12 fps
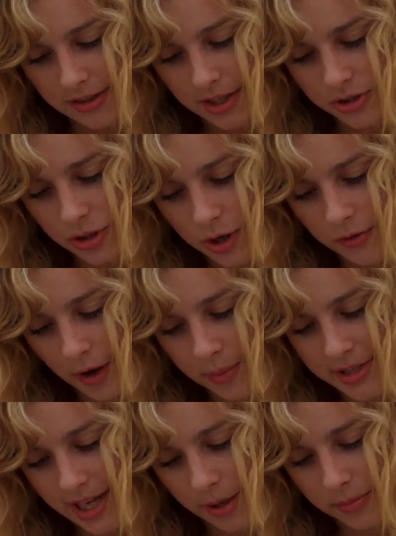Then drove up
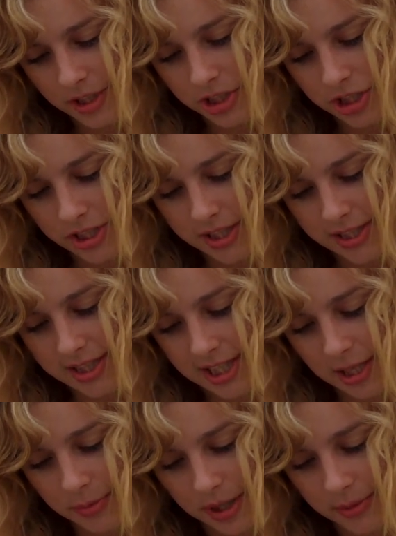and down beach just to
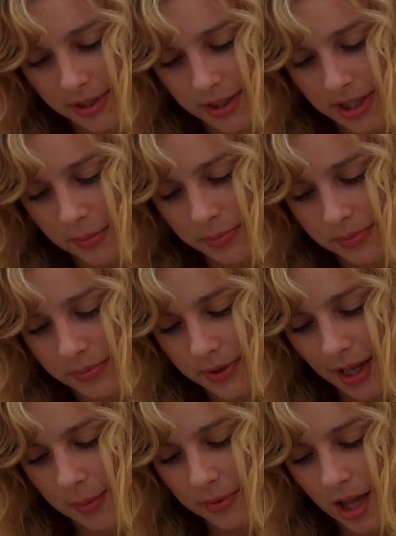see me, but keep,
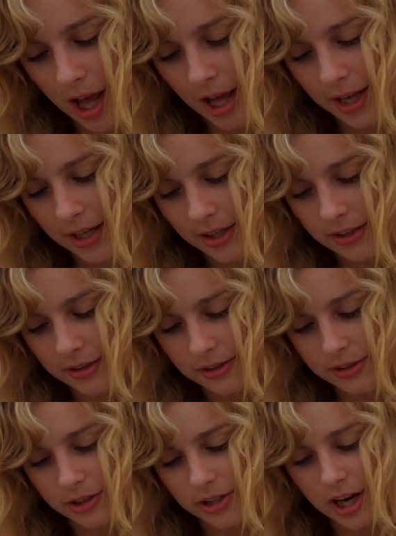kept lying.
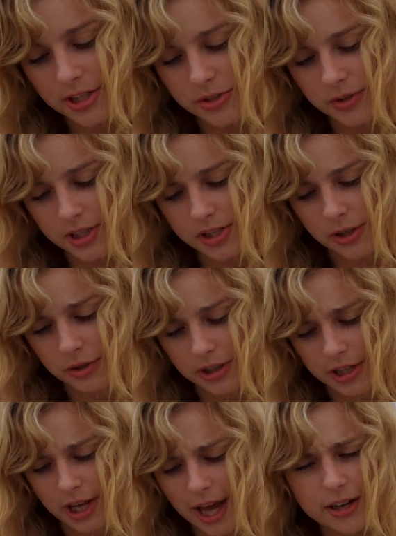You're not doing so
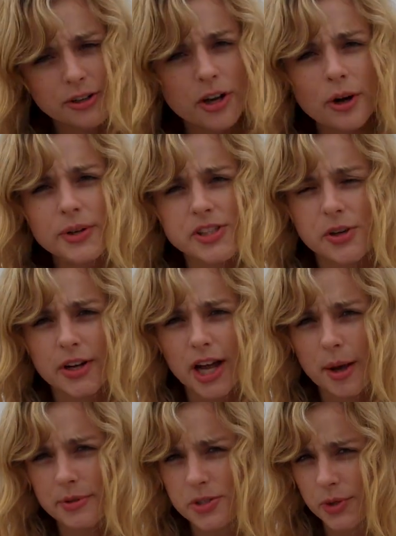good. I don't know what's going
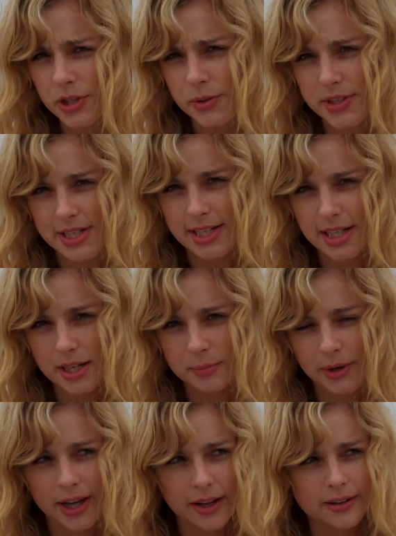on between you and Dee Dee,
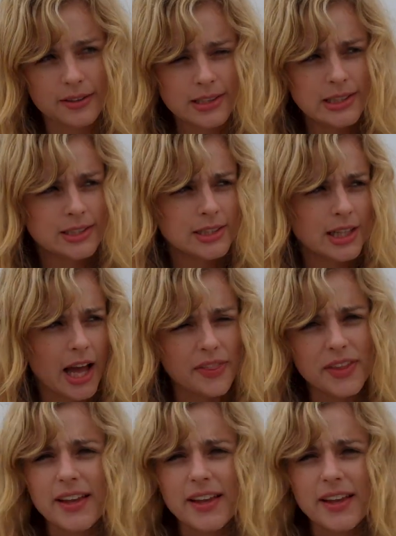but I